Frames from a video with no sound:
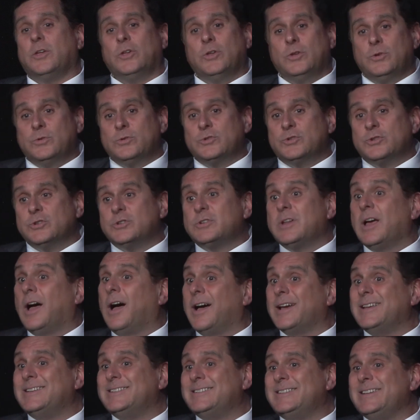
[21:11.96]
you should
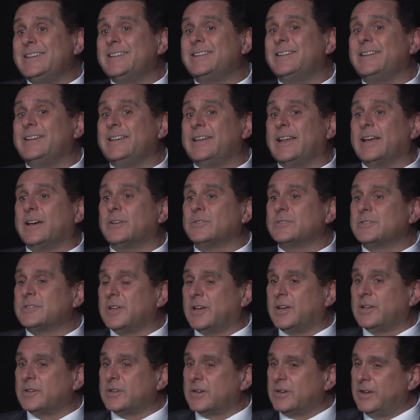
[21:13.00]
ideally now
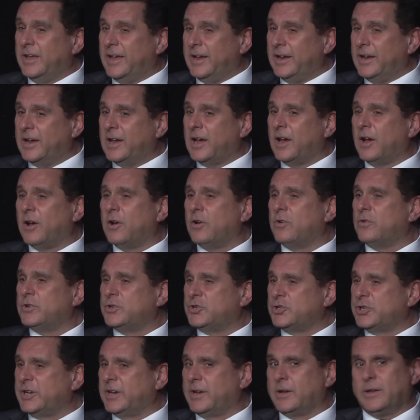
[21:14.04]
start
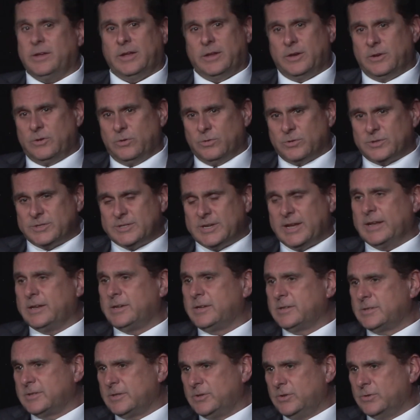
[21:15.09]
encouraging in your
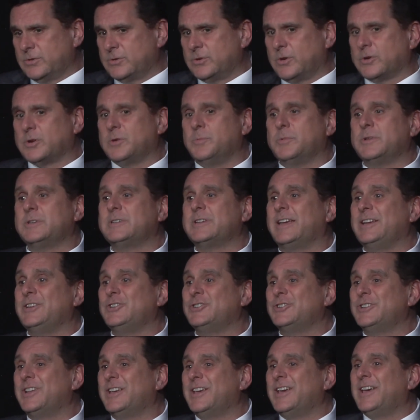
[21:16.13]
tenders, in your
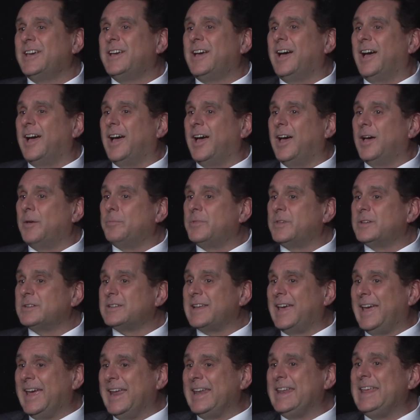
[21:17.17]
documentation, that
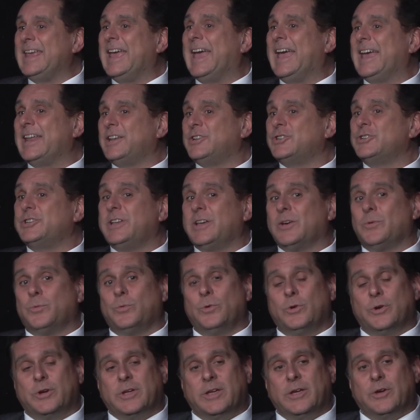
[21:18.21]
any engineer
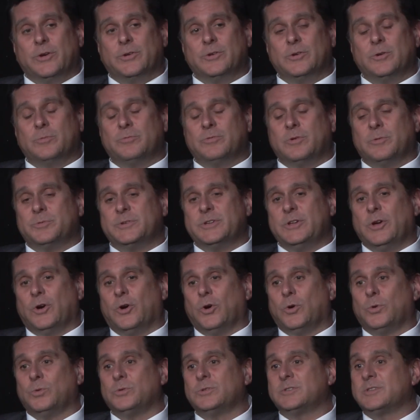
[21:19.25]
working on your property
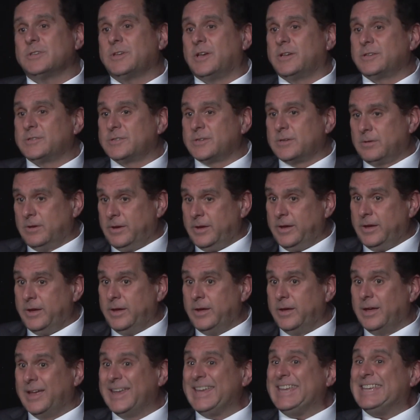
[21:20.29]
holds
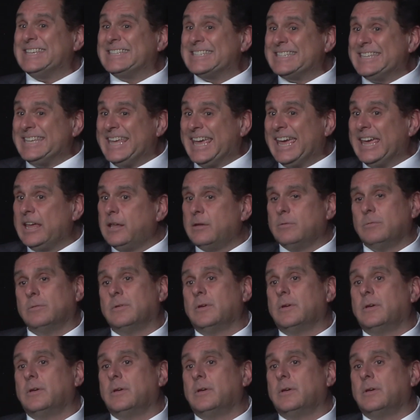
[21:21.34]
a ECA